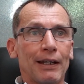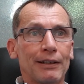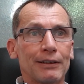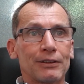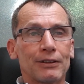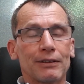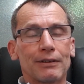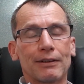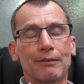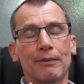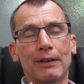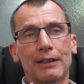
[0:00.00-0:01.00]
of the
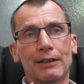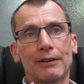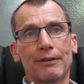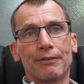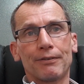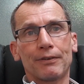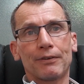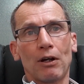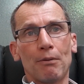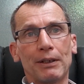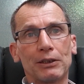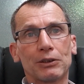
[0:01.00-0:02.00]

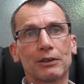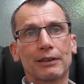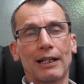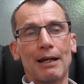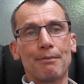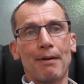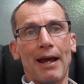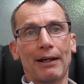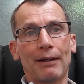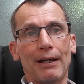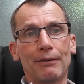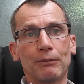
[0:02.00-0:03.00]
comments came
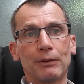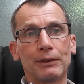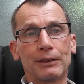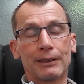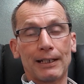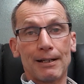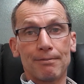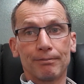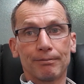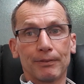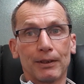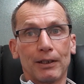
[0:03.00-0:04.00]
back at was,
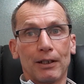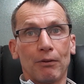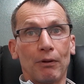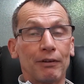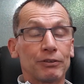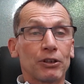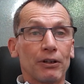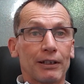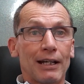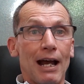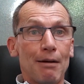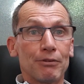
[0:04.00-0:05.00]
well, if it's got
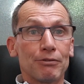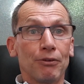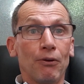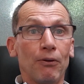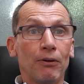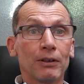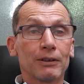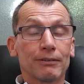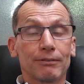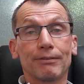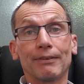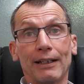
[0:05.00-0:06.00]
a carbon fork,
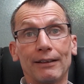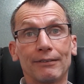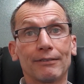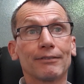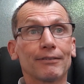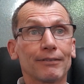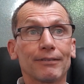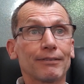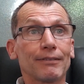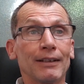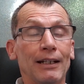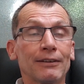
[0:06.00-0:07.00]
then
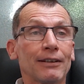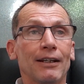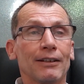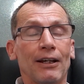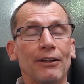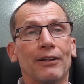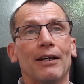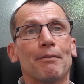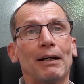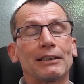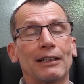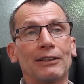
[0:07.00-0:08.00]

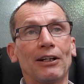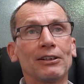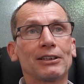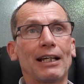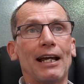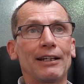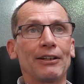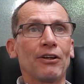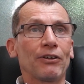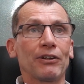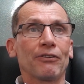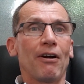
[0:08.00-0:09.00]
basically don't say you're
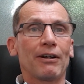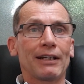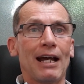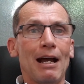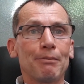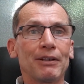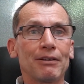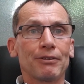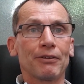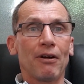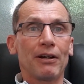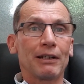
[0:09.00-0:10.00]
not going to ride carbon
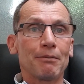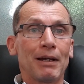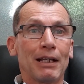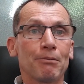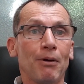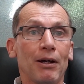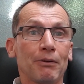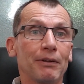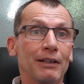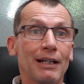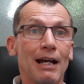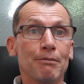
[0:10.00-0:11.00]
if you're riding a metal bike
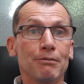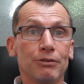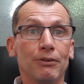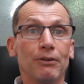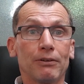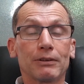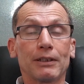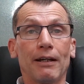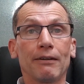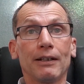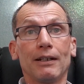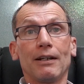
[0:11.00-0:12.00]
with a carbon fork.
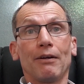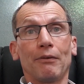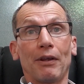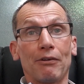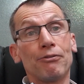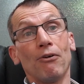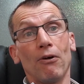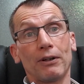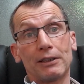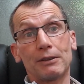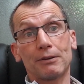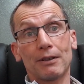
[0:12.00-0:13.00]
So where the
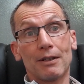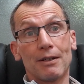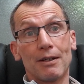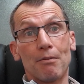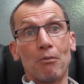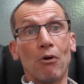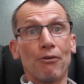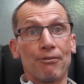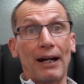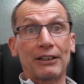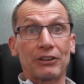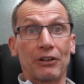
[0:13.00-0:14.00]
fork is more
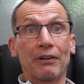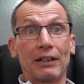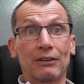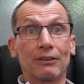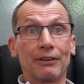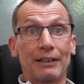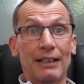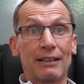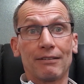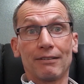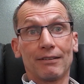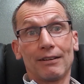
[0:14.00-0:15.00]
fracture critical
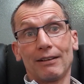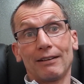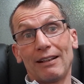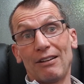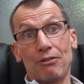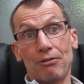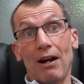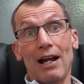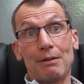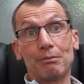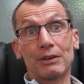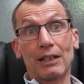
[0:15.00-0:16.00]
than the
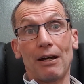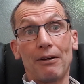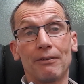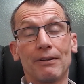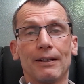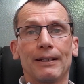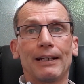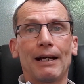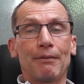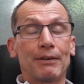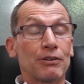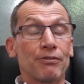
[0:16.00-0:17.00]
frame. So
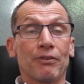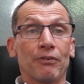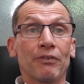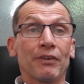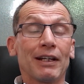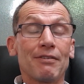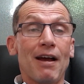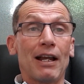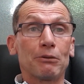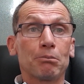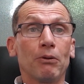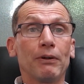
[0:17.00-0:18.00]
it's a really
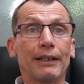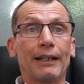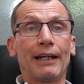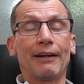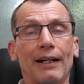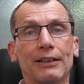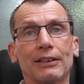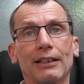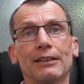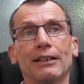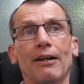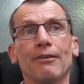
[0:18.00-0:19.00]
valid point
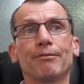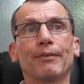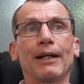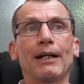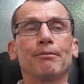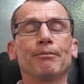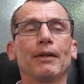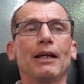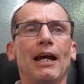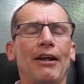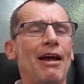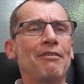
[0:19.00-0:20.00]
actually. So and
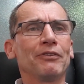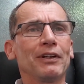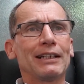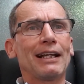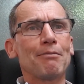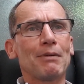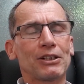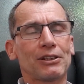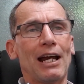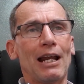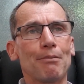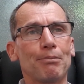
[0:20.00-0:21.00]
I haven't really done
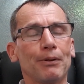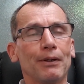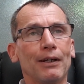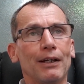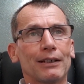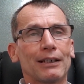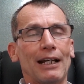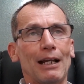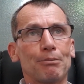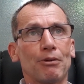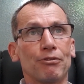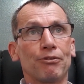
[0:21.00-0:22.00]
much cut
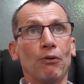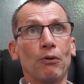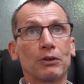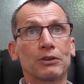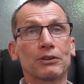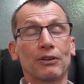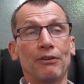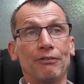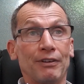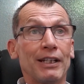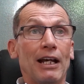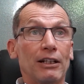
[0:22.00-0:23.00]
up of forks
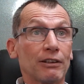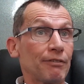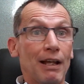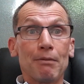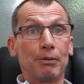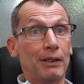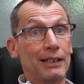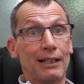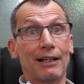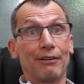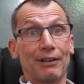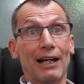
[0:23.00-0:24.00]
on videos. I've done
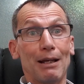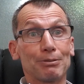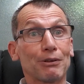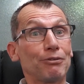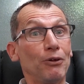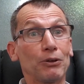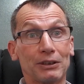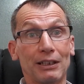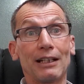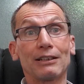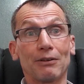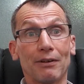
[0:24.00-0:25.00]
plenty of cut ups of forks,
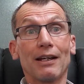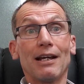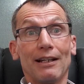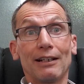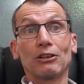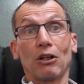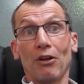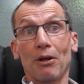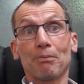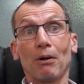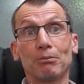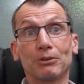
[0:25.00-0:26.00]
and there's a
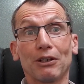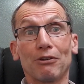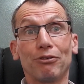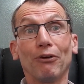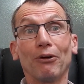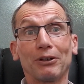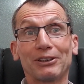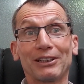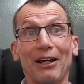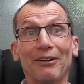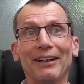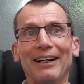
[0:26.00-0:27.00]
lot of problems in the forks.
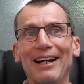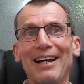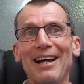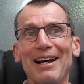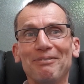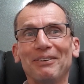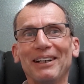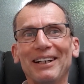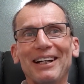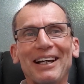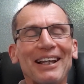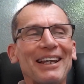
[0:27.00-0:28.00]
So
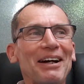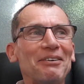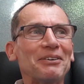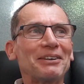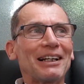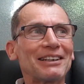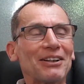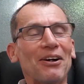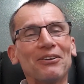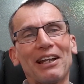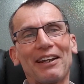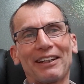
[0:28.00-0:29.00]
that's a
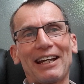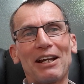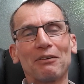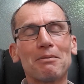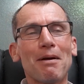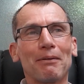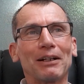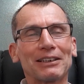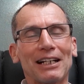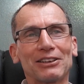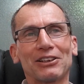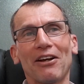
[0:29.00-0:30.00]
whole nother can. Well, maybe I'll
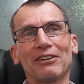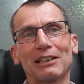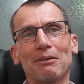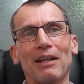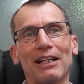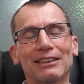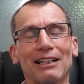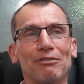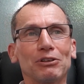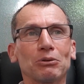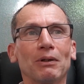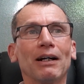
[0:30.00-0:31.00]
start showing some of that
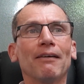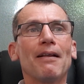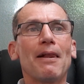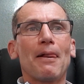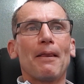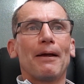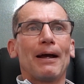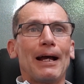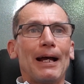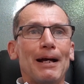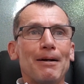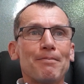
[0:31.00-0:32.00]
stuff as well.
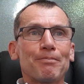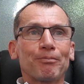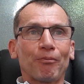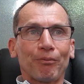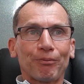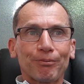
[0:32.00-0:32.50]
We're